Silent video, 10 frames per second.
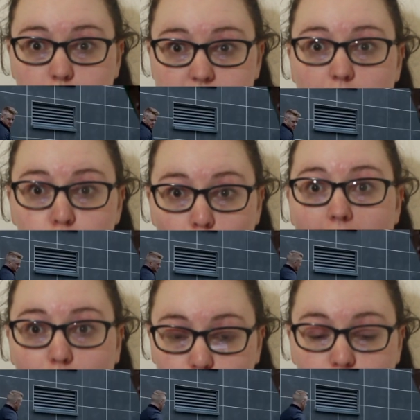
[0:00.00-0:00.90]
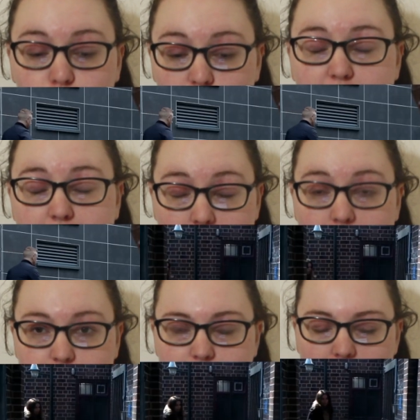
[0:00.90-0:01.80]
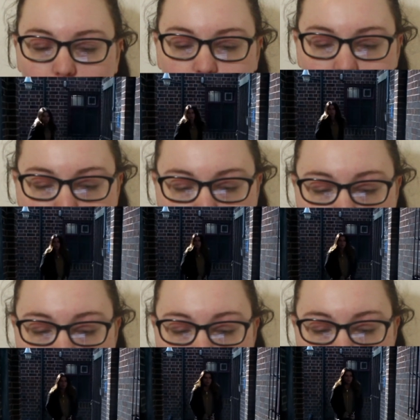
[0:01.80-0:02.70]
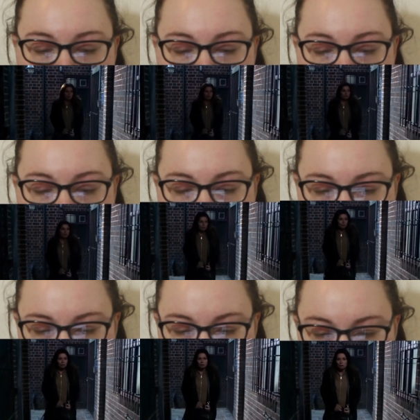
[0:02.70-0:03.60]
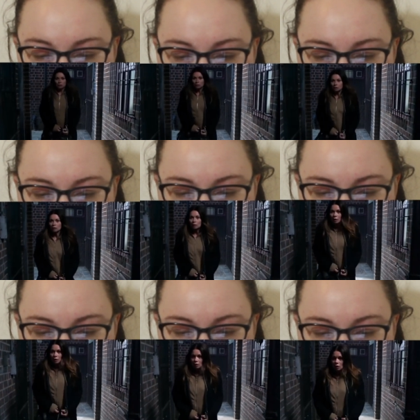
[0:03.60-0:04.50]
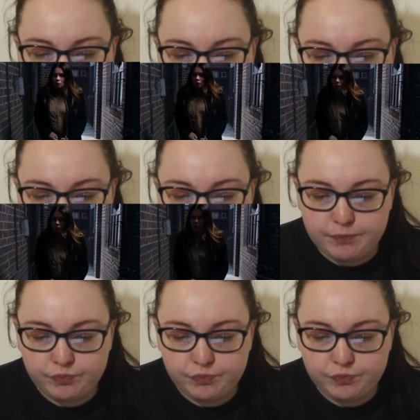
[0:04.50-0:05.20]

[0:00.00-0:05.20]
like, wow, you hit the nail on the head. And the moment specifically,